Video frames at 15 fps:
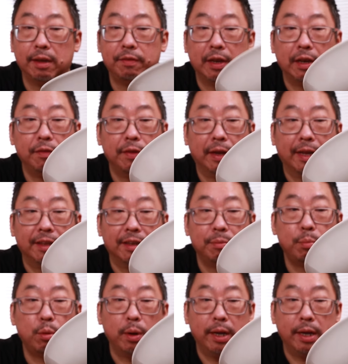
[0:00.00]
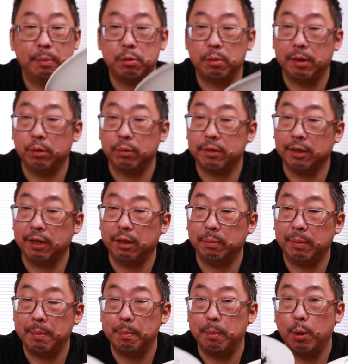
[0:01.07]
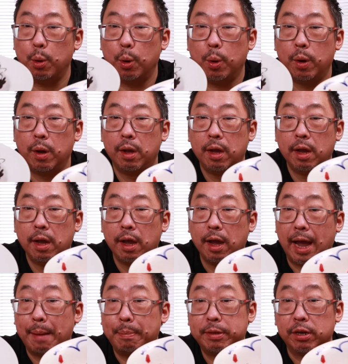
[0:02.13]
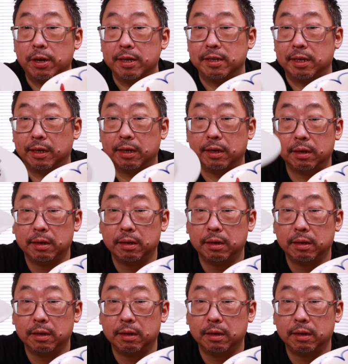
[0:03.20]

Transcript: If anything, at this point, it probably looks a little bit more appetizing,